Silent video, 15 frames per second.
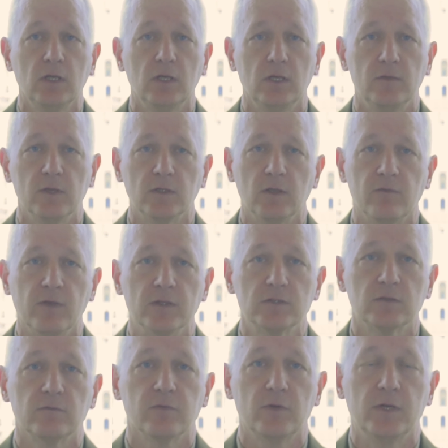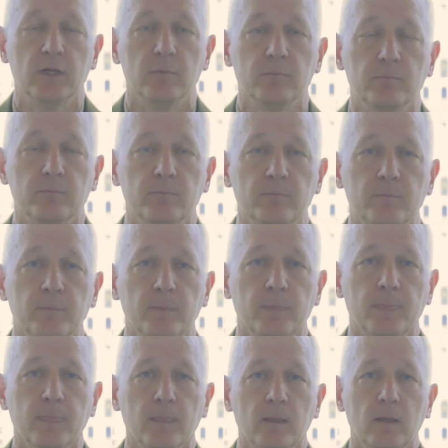in the defense of freedom.
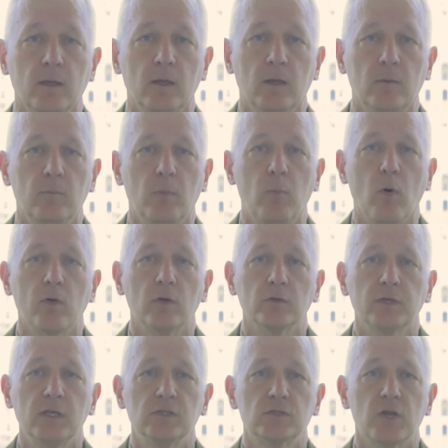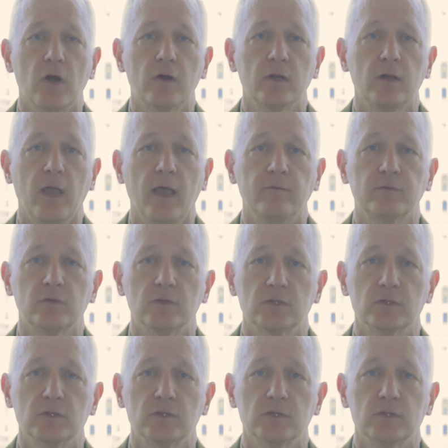Memorial Day started after the